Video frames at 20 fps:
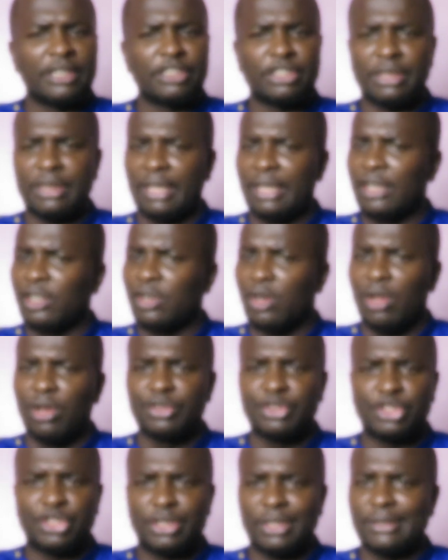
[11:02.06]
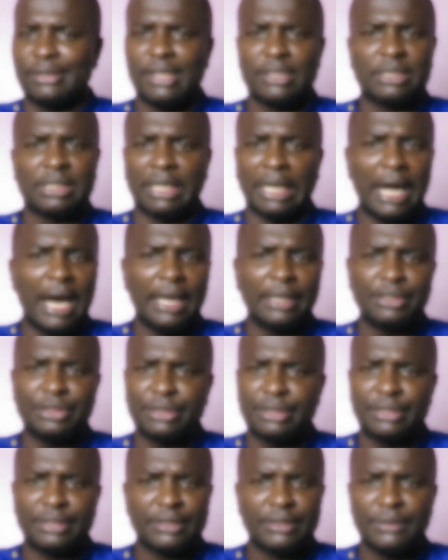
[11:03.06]
this thing called Jesus
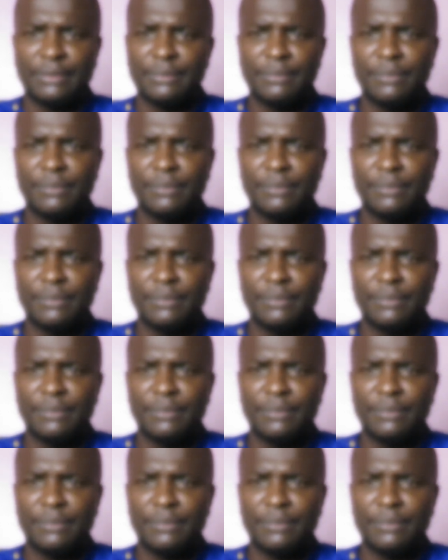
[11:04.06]
Christ.